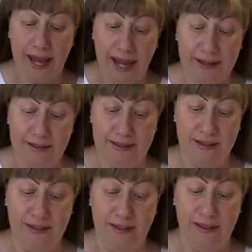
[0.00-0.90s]
And
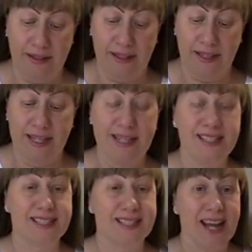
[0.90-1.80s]
he
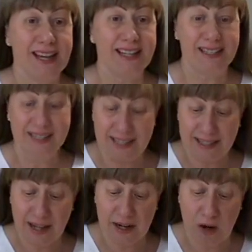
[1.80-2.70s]
said it
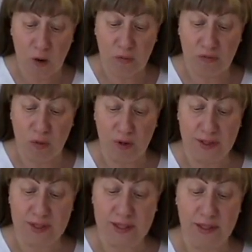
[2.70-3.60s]
in a calm
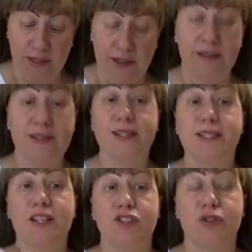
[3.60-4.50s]
voice. This
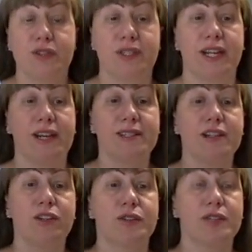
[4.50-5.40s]
is interesting. As a
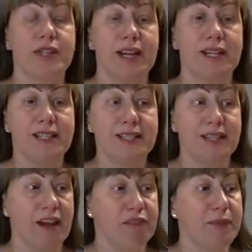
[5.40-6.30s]
neuroscientist,
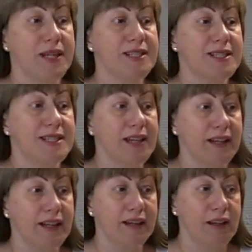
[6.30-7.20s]
I have been
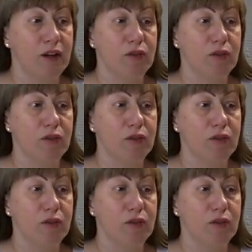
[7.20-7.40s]
studying